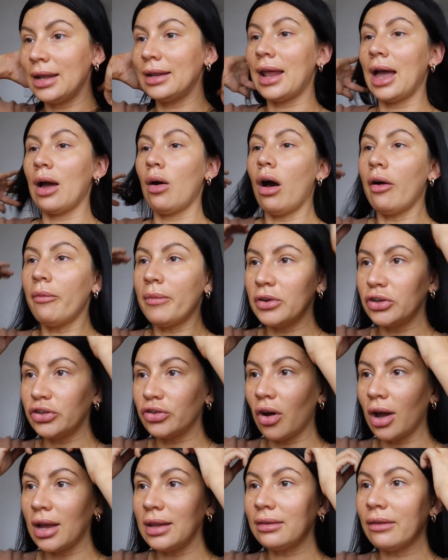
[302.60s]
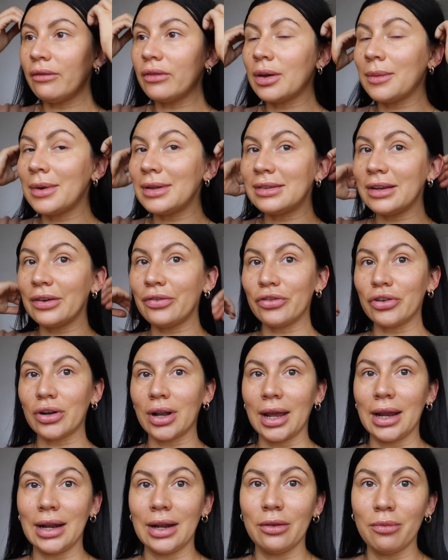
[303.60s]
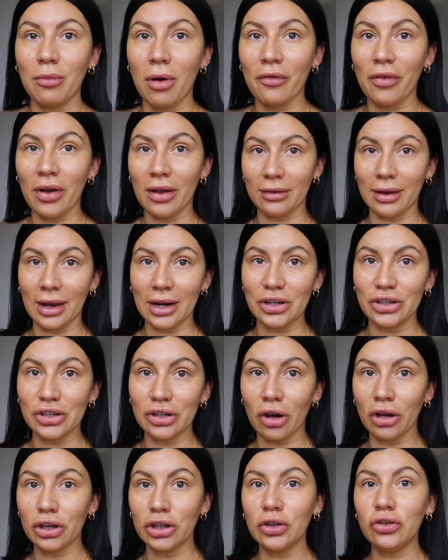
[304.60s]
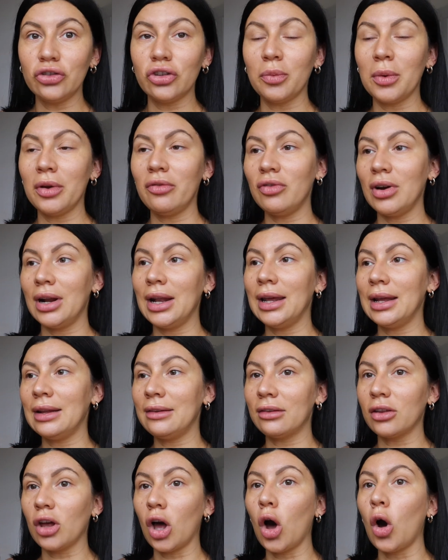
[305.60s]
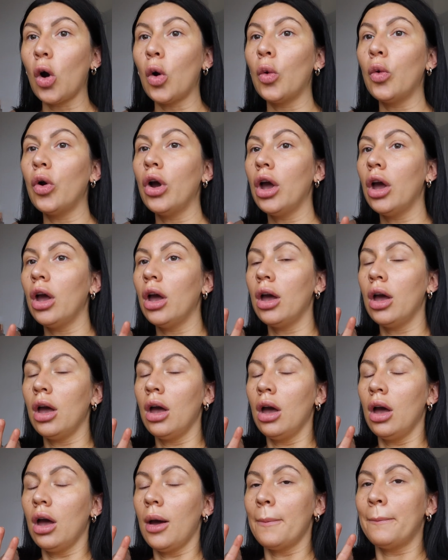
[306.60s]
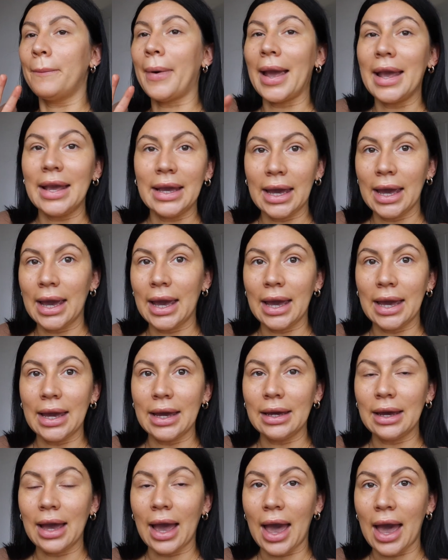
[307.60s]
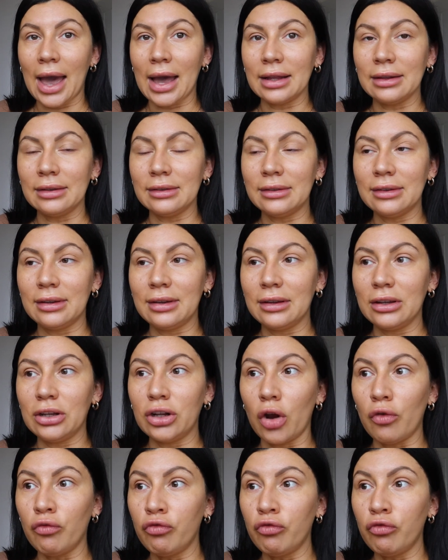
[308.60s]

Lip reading: Now, I've been trying something a bit different lately with my foundation. I used to be really into the whole baking and, you know,